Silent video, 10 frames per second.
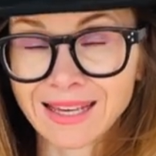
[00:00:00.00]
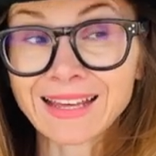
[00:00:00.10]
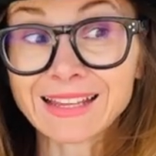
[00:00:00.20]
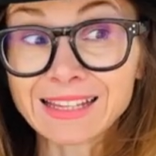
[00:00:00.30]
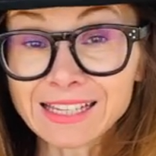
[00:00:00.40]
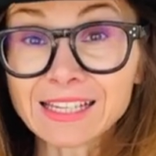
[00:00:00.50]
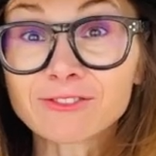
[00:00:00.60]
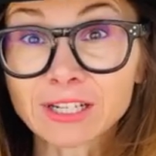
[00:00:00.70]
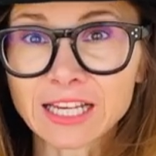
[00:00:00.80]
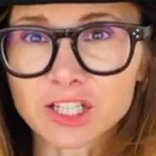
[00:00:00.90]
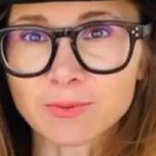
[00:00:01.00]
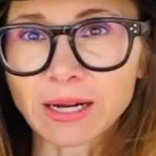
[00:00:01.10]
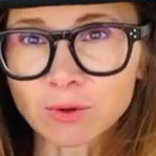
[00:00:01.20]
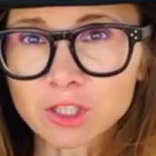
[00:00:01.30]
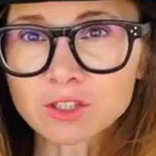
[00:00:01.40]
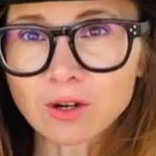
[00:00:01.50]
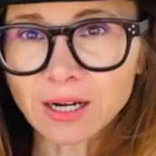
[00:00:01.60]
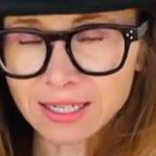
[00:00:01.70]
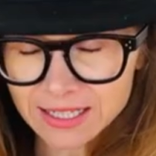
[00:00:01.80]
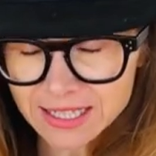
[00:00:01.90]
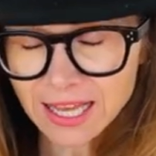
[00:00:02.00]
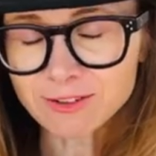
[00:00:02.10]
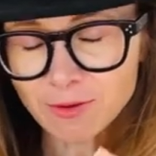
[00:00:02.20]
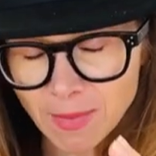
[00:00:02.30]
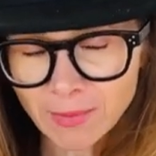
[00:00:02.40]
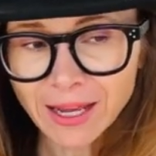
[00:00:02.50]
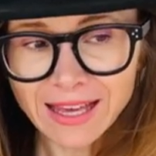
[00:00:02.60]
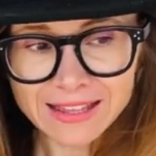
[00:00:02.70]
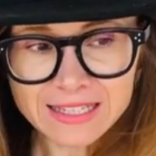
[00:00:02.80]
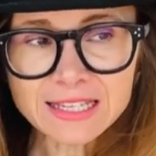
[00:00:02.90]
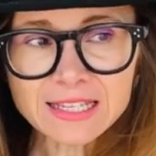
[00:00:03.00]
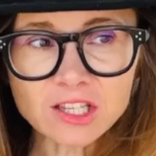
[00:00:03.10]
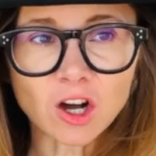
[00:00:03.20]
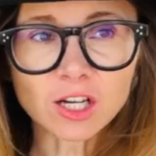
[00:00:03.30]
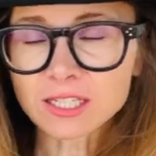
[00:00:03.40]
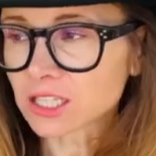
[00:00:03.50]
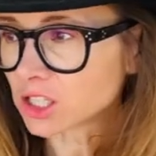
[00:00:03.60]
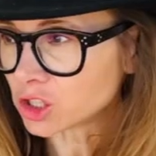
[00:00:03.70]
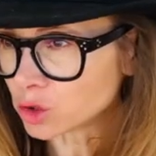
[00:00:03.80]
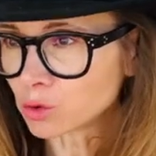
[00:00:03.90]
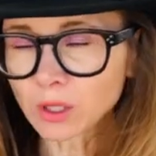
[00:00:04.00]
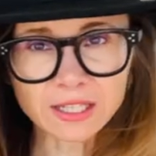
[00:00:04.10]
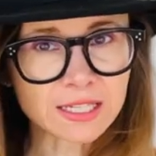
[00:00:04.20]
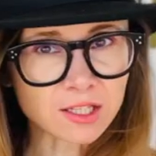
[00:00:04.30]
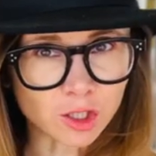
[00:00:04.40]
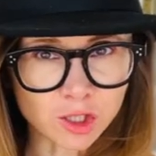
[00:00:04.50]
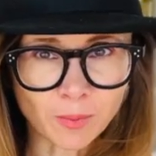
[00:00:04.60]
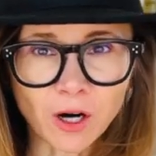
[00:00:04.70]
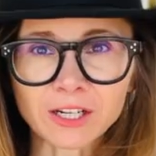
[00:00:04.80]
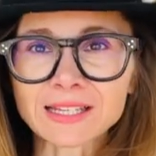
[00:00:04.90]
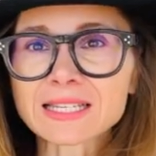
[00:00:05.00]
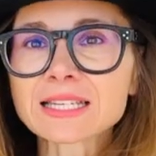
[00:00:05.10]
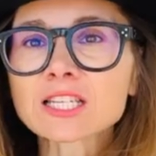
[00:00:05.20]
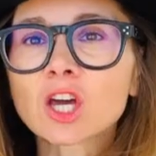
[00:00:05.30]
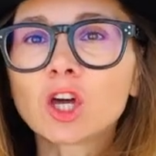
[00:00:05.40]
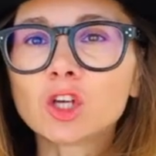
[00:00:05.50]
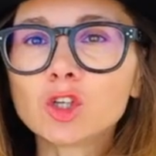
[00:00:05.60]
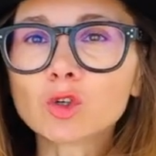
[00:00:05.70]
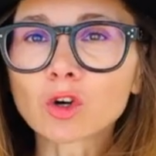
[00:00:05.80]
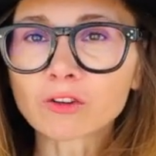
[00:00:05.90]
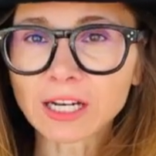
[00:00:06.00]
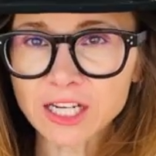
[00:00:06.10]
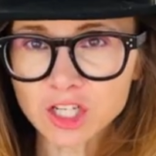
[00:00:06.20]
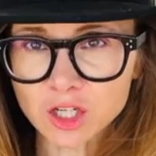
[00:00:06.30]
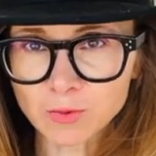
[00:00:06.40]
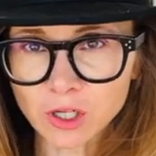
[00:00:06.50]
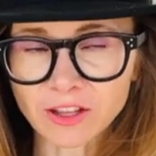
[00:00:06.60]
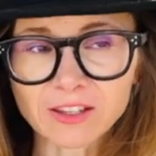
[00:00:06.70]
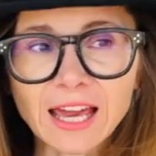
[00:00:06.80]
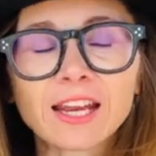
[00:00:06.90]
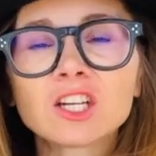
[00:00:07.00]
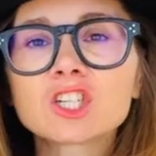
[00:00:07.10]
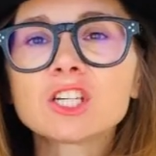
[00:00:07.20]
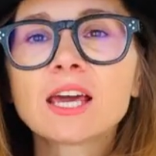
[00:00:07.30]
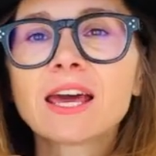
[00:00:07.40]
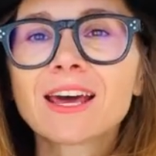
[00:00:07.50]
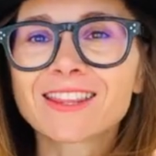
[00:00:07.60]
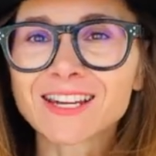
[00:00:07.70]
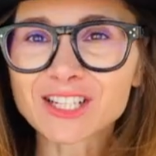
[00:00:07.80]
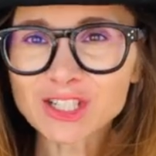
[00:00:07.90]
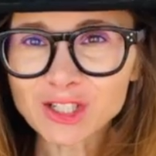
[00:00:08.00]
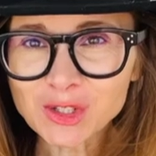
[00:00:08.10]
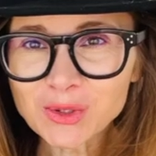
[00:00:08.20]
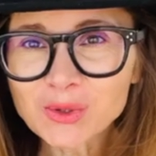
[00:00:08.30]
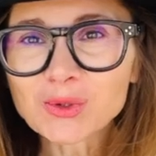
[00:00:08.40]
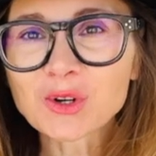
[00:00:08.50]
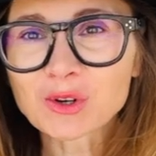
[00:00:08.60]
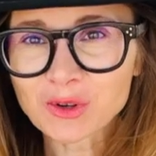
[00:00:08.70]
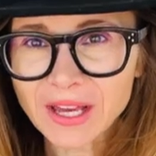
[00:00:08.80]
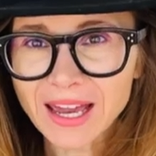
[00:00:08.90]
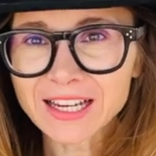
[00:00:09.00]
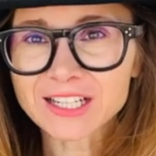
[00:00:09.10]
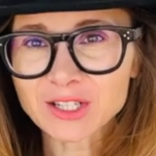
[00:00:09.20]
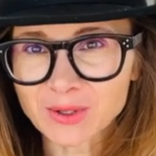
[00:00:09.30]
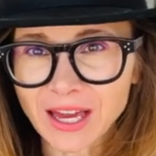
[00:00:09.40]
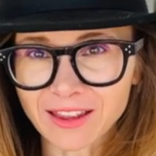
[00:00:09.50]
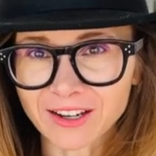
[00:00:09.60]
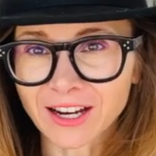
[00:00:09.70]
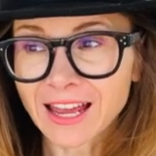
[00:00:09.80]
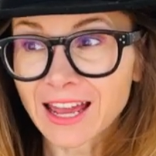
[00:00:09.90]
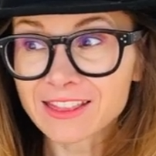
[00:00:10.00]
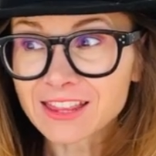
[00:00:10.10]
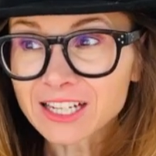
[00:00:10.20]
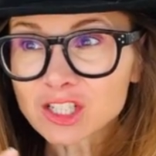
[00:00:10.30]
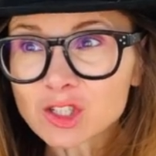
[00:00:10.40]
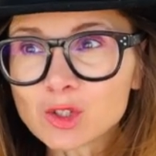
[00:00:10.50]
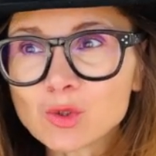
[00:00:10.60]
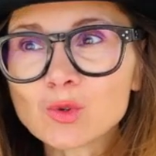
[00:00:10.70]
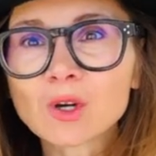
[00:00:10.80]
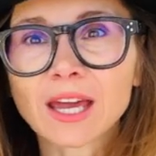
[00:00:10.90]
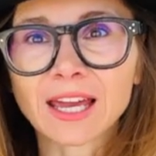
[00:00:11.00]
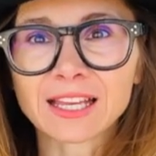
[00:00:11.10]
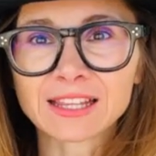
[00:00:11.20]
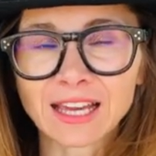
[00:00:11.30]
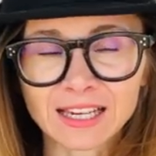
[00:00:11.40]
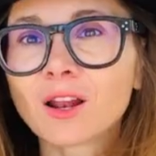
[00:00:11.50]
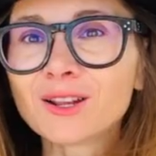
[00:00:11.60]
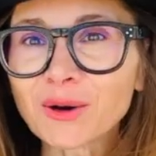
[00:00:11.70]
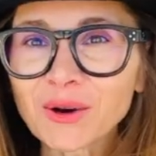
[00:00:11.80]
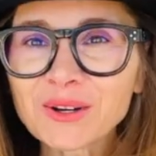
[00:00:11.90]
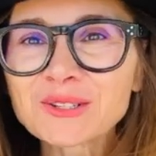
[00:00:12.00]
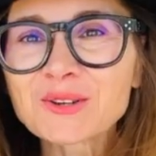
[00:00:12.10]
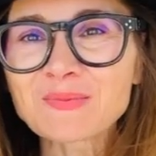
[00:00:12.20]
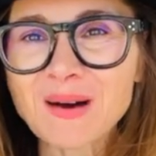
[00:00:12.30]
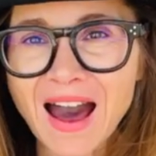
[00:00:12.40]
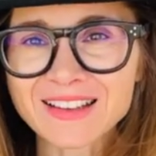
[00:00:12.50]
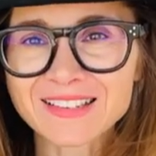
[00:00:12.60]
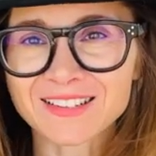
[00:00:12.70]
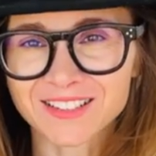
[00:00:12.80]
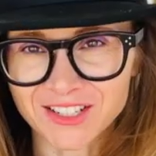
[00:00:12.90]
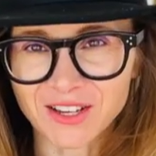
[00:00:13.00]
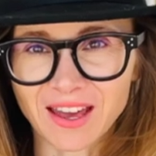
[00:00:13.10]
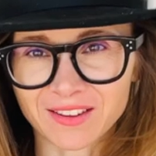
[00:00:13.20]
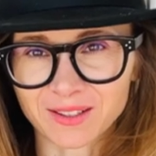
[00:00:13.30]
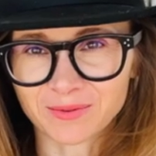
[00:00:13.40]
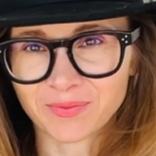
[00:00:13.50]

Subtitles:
And I want you to understand, remember, this is not you and this is not your partner. This is your relationship together, the energy that you create together and that you can then learn to master together.